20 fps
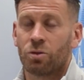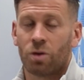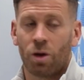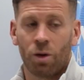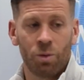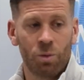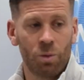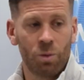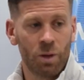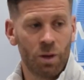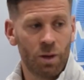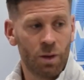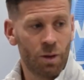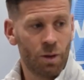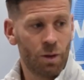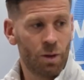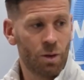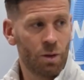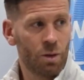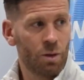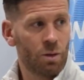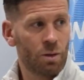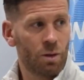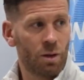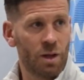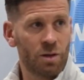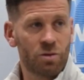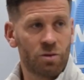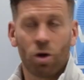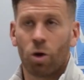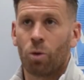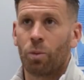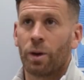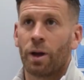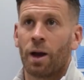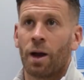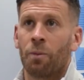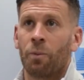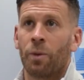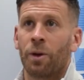So let's hope we
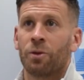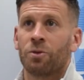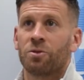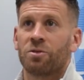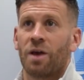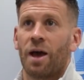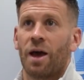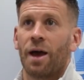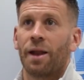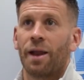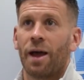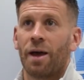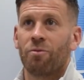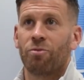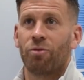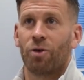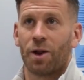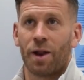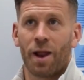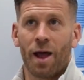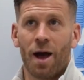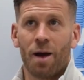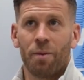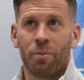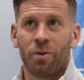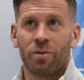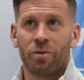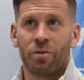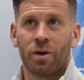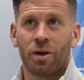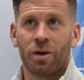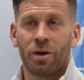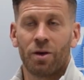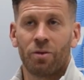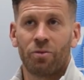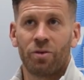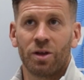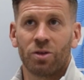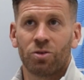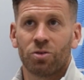go and win on Saturday and follow that up with
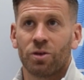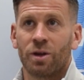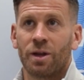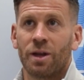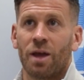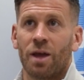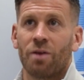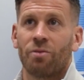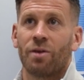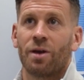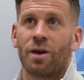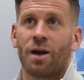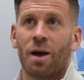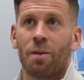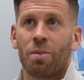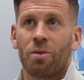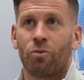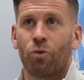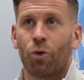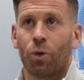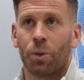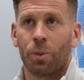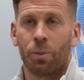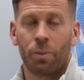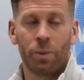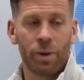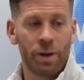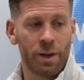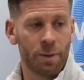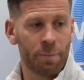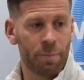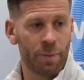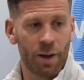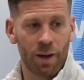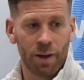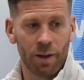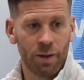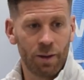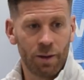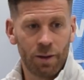a victory in the FA Cup the following week.
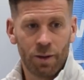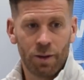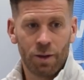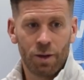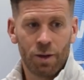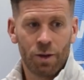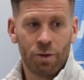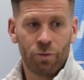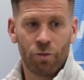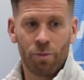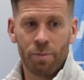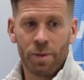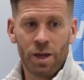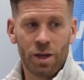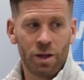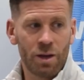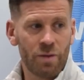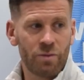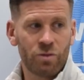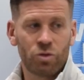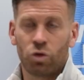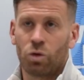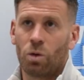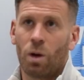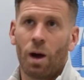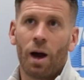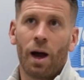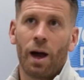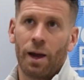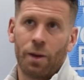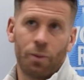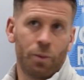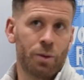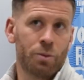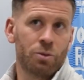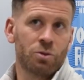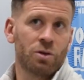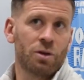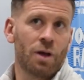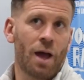But for me, you're never too high. We
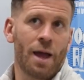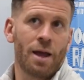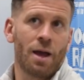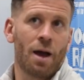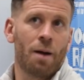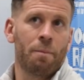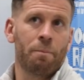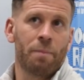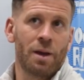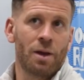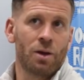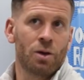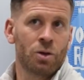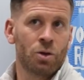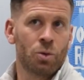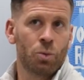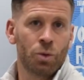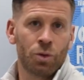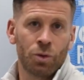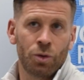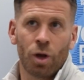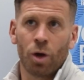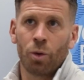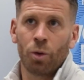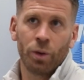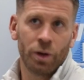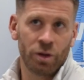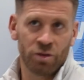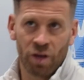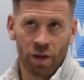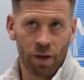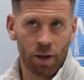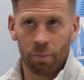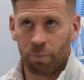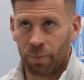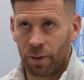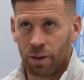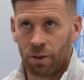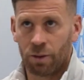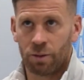was an 8 unbeaten, you wouldn't know we was 8
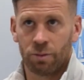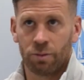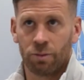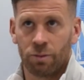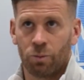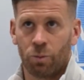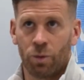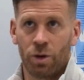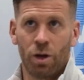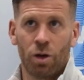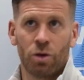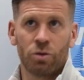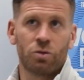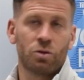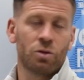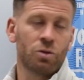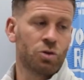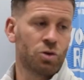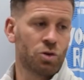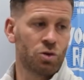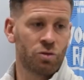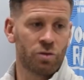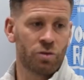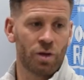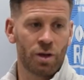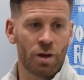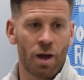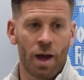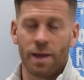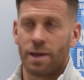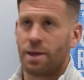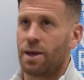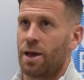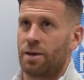unbeaten. We lost on Tuesday night.